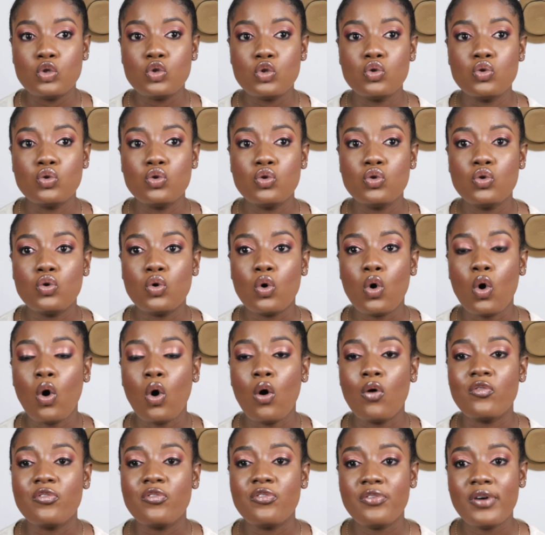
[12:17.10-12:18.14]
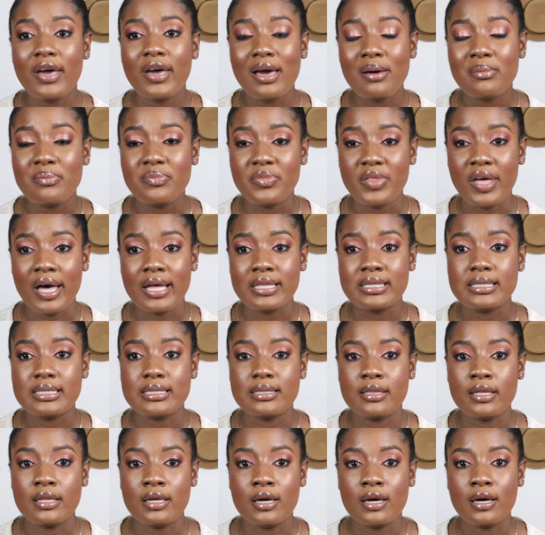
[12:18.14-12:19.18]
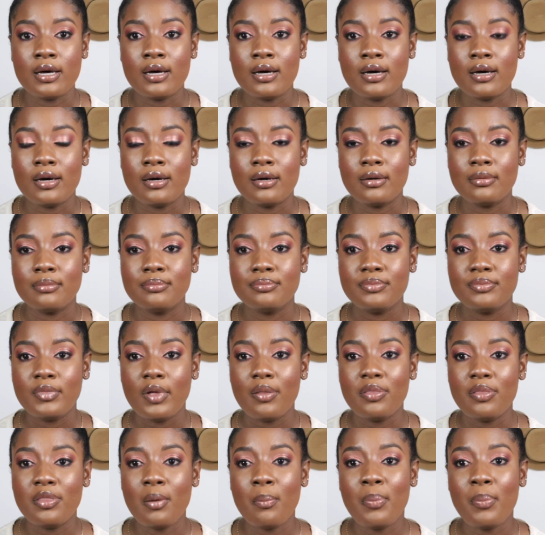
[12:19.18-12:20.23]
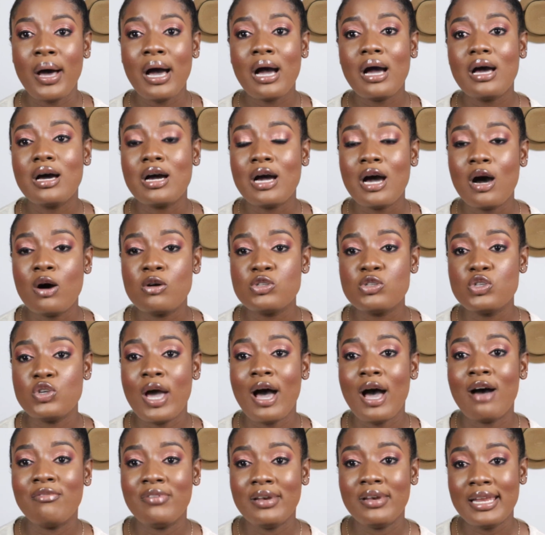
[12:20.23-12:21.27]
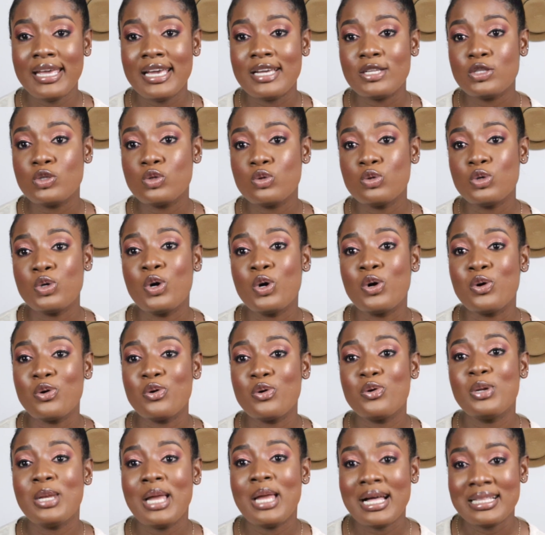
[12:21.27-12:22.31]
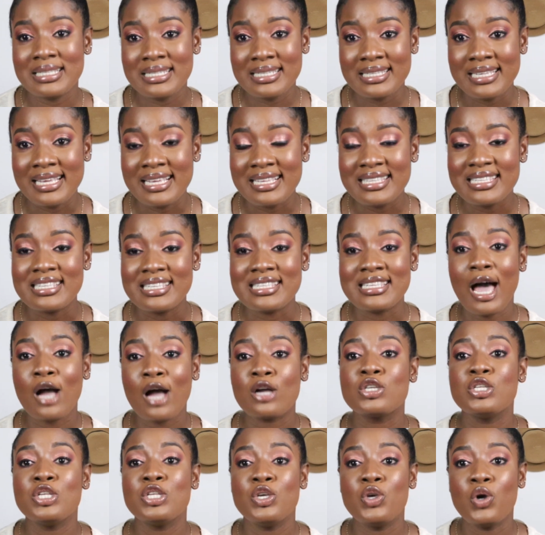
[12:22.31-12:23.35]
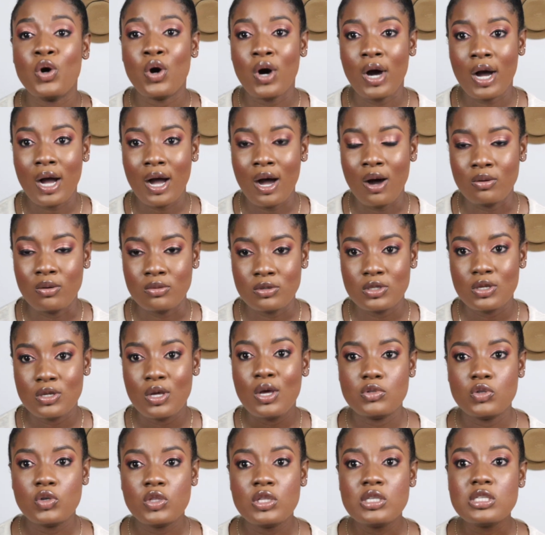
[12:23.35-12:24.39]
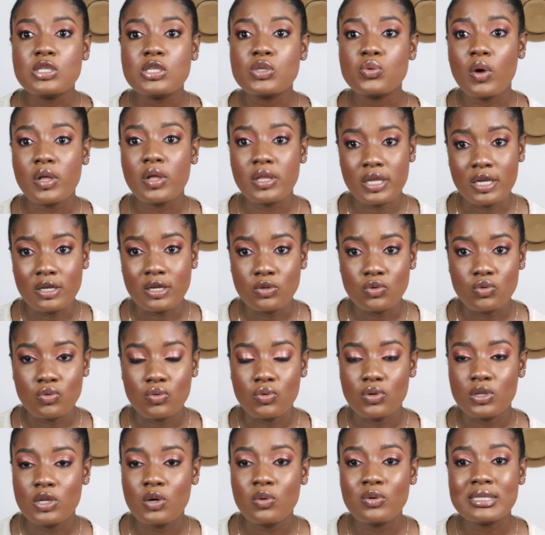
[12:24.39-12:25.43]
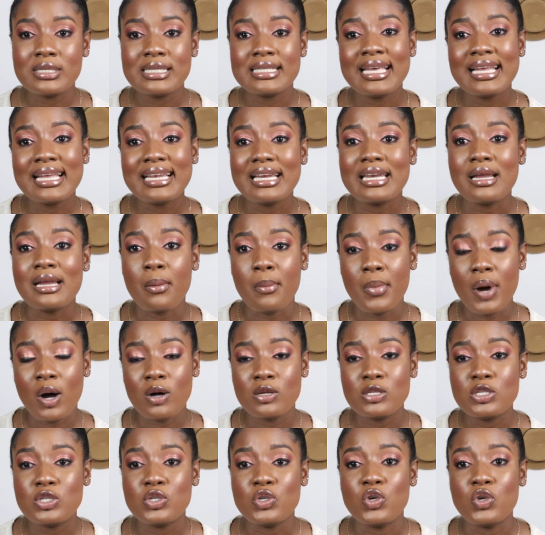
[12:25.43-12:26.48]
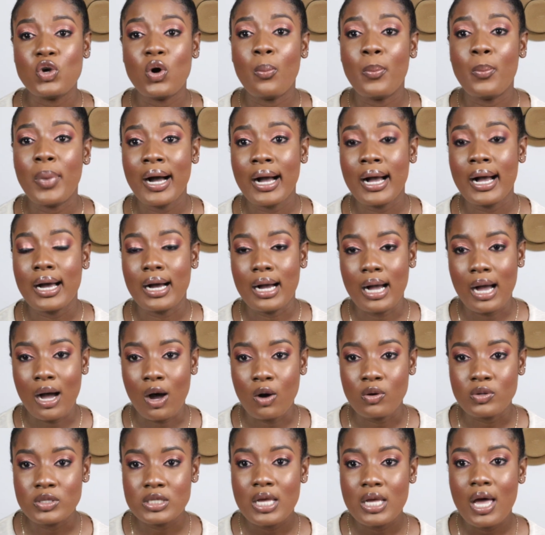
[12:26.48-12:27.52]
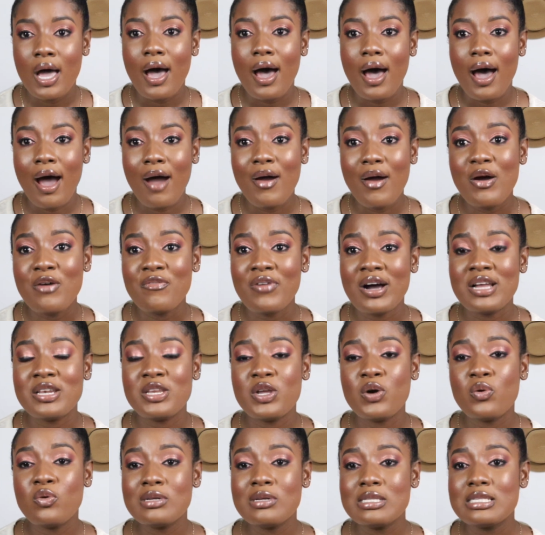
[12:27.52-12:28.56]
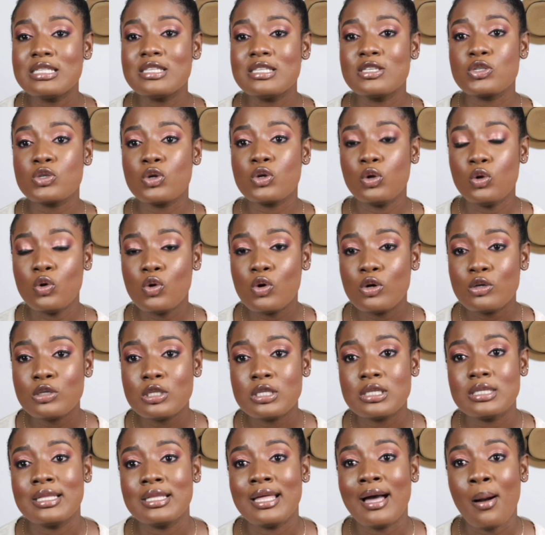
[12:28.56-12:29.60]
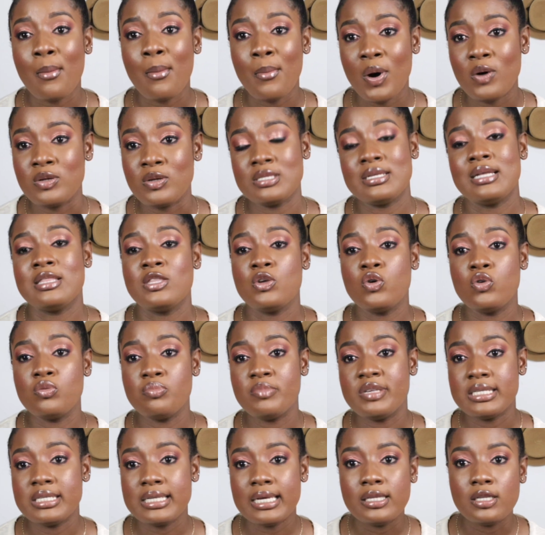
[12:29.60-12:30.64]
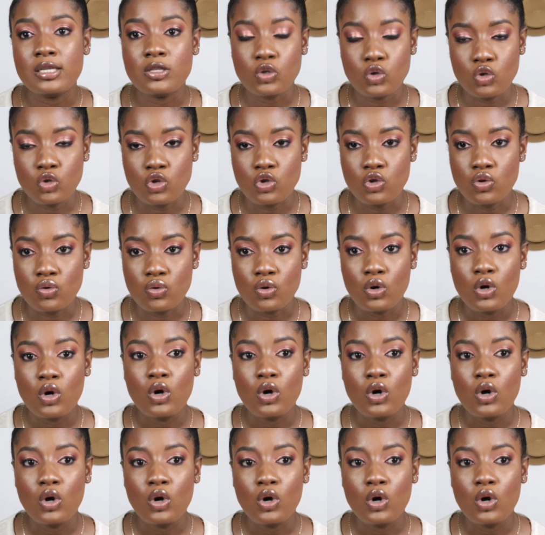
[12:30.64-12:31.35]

to confirm that the the bank account you have linked to your Google AdSense is actually your account. So this is what they do. They would send an amount to your bank account. However, they won't disclose the amount that they would be sending to you.